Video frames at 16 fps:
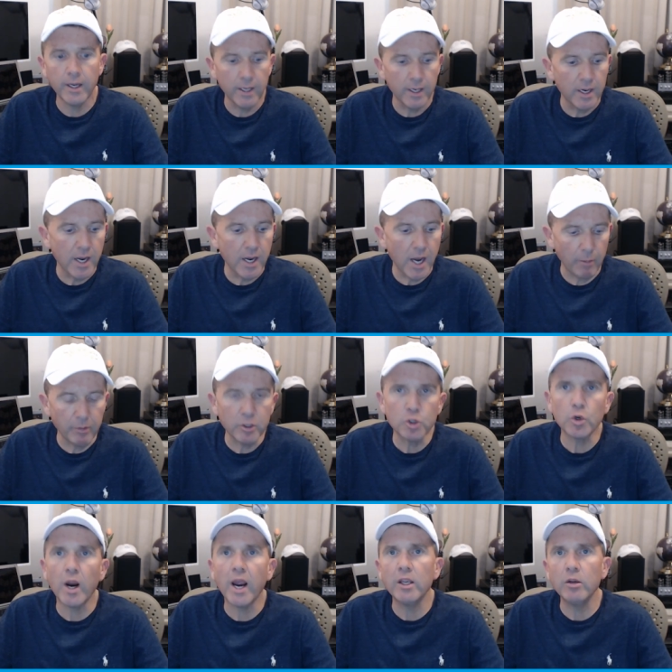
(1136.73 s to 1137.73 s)
I'm going to
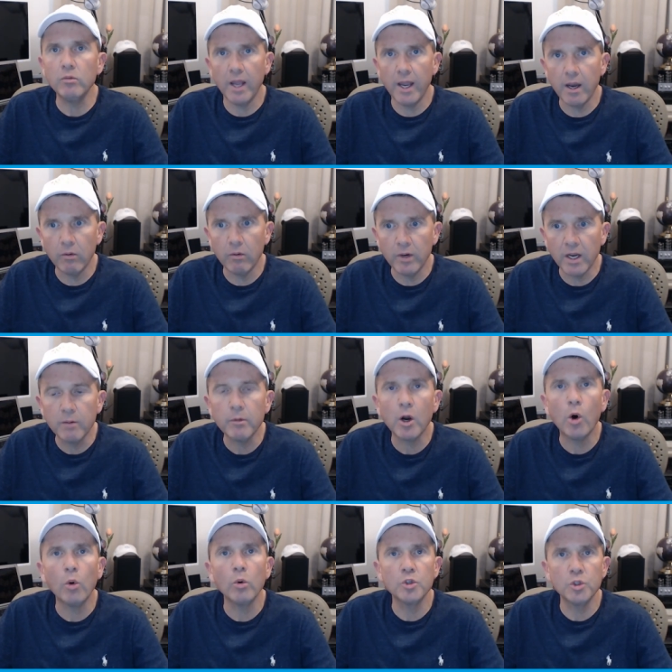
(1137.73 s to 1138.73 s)
track you down, and I'm going to
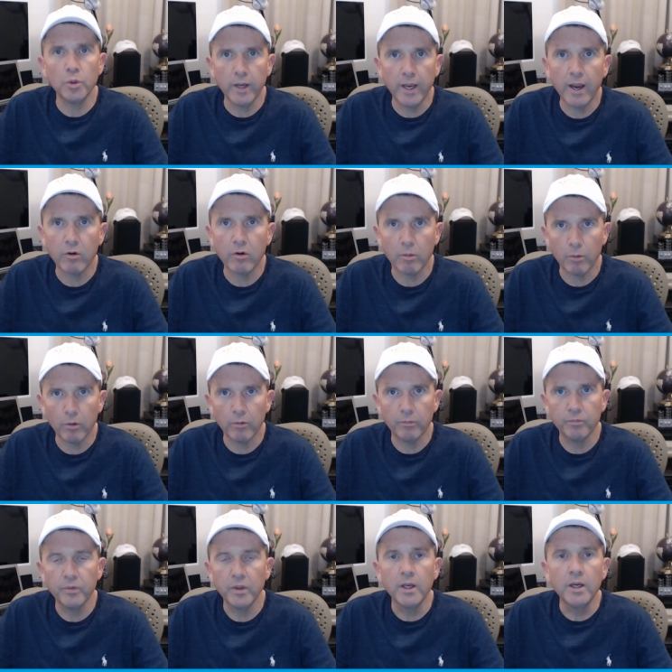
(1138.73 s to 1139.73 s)
hold you accountable.
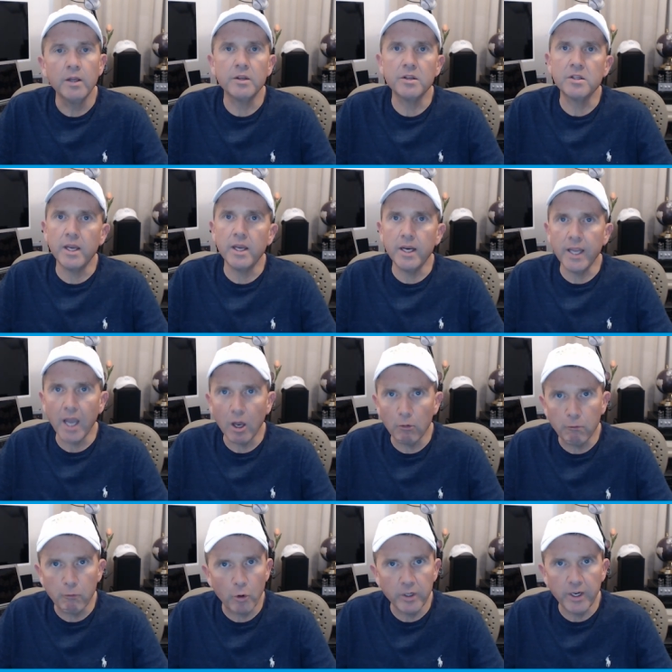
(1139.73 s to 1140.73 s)
The state of California has